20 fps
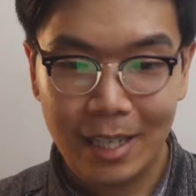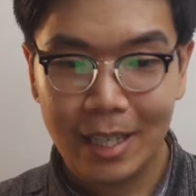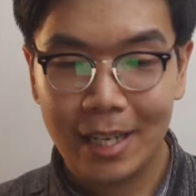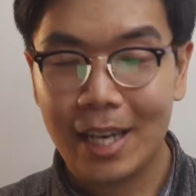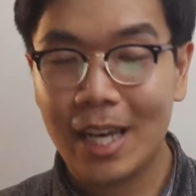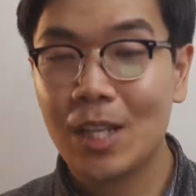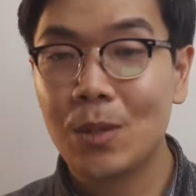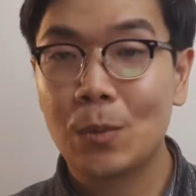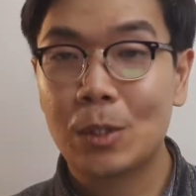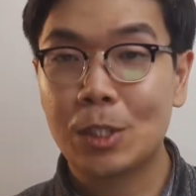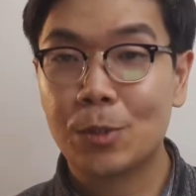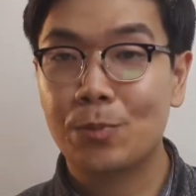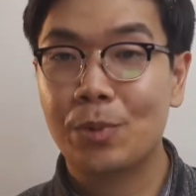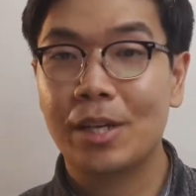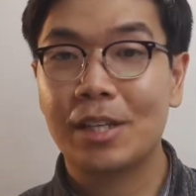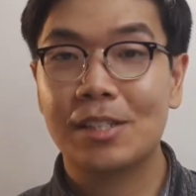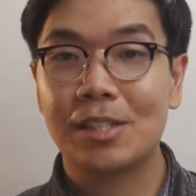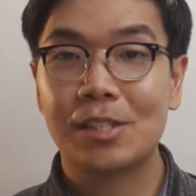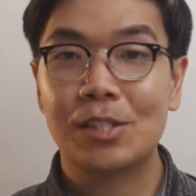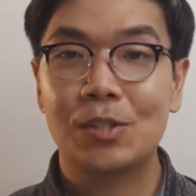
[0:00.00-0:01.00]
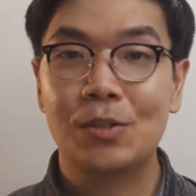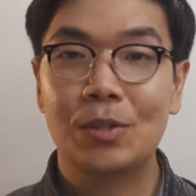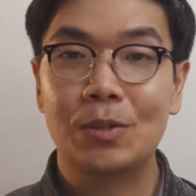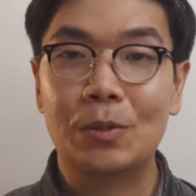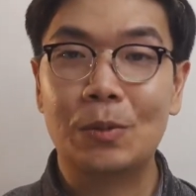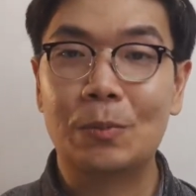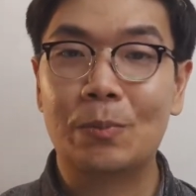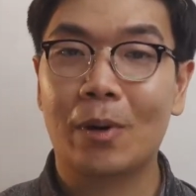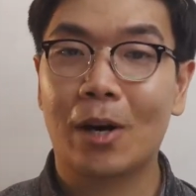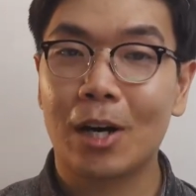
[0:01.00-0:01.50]
And which brings us
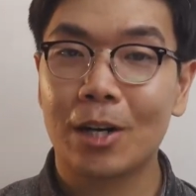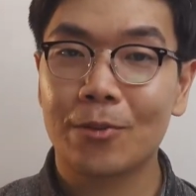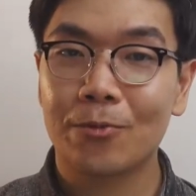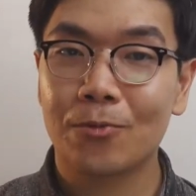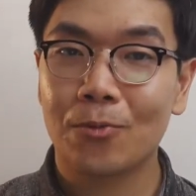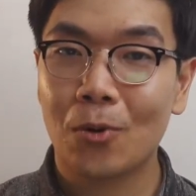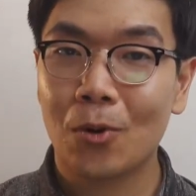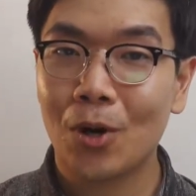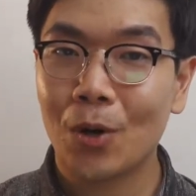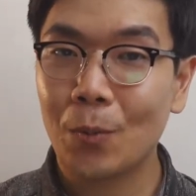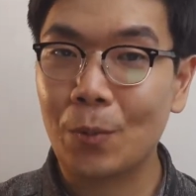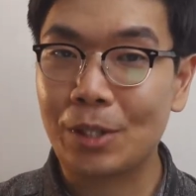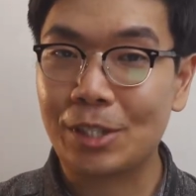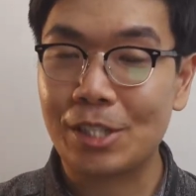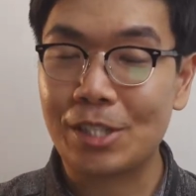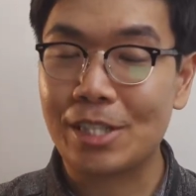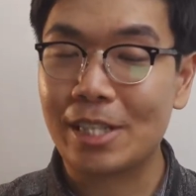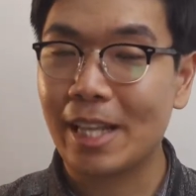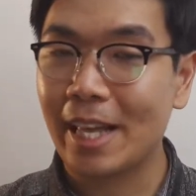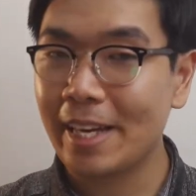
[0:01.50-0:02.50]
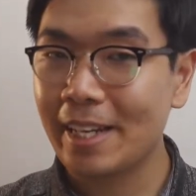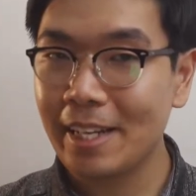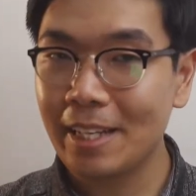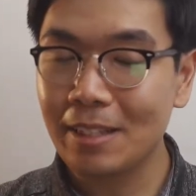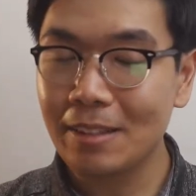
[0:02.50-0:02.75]
to part 4, which is lighting.